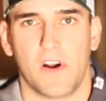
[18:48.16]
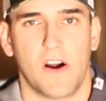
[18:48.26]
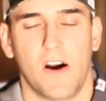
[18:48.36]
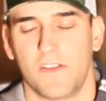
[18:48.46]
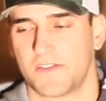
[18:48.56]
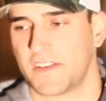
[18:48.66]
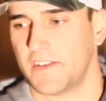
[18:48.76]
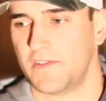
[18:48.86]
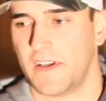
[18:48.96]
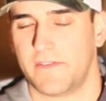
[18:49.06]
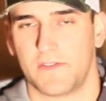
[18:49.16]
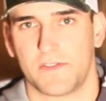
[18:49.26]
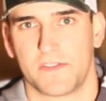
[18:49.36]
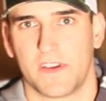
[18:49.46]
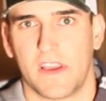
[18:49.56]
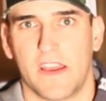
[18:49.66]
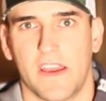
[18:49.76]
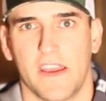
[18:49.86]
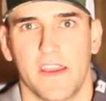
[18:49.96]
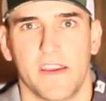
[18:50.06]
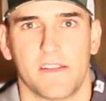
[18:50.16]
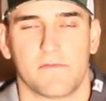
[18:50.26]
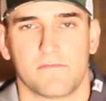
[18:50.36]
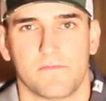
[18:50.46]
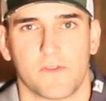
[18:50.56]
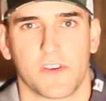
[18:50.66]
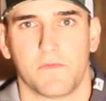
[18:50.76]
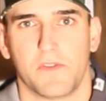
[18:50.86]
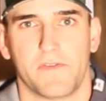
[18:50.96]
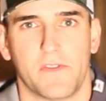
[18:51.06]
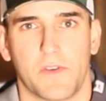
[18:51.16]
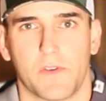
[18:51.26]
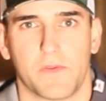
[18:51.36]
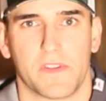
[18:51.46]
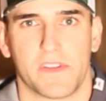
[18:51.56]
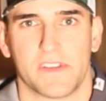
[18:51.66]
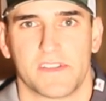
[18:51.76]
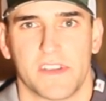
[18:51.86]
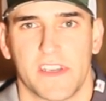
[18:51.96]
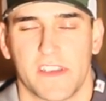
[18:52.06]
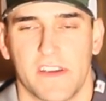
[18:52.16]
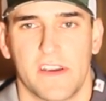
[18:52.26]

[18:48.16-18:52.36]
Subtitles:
all skill levels, and we're going to move forward with this thing.